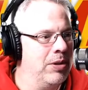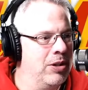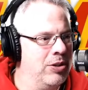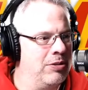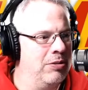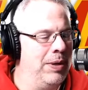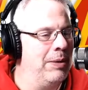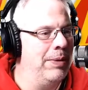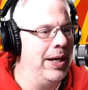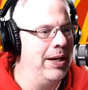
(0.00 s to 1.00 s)
Cgy's a big
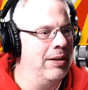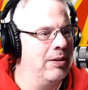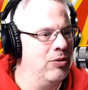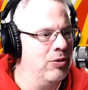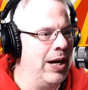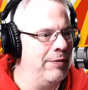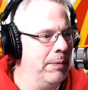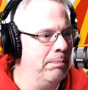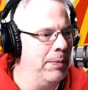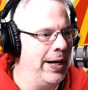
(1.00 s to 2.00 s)
man. Drive your
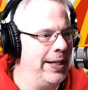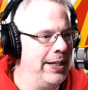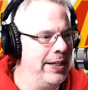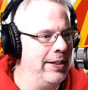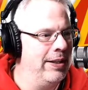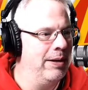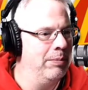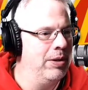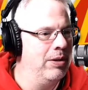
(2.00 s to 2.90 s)
body into them.